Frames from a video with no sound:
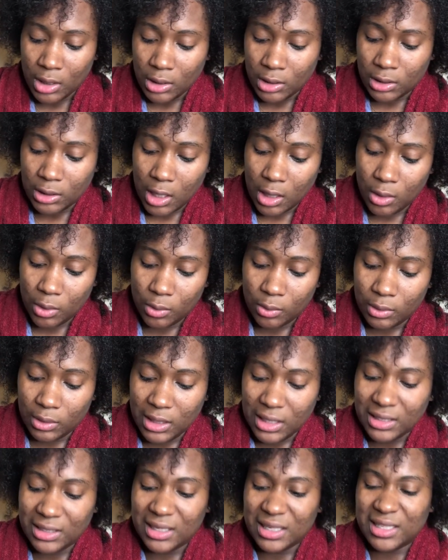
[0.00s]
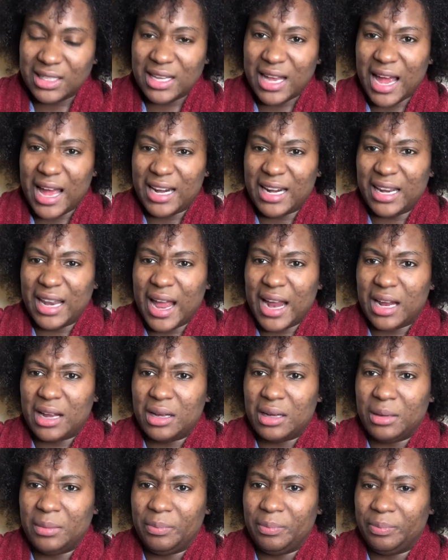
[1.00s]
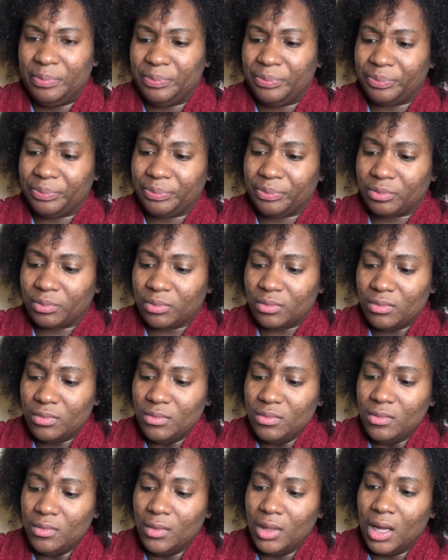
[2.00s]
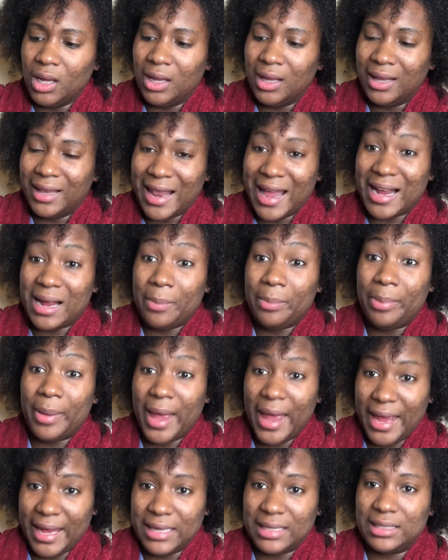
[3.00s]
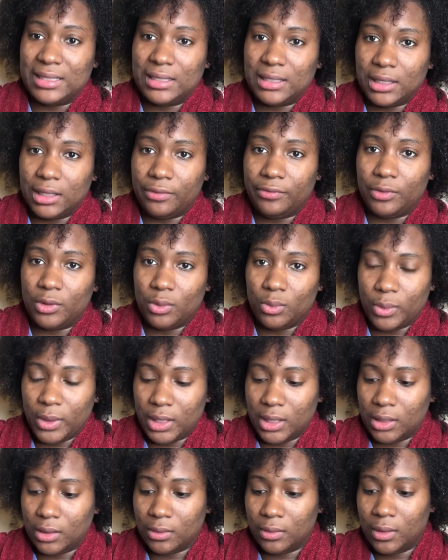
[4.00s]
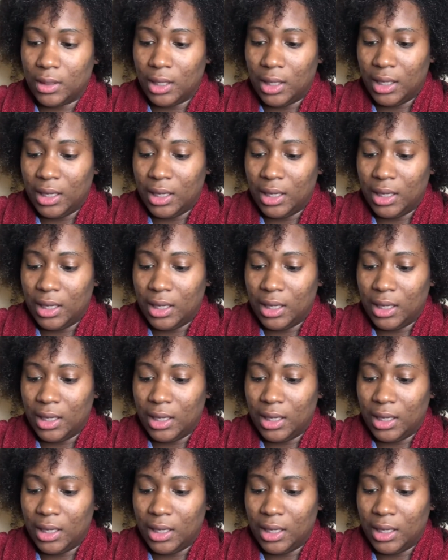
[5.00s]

So this is kind of like a paste, if you will,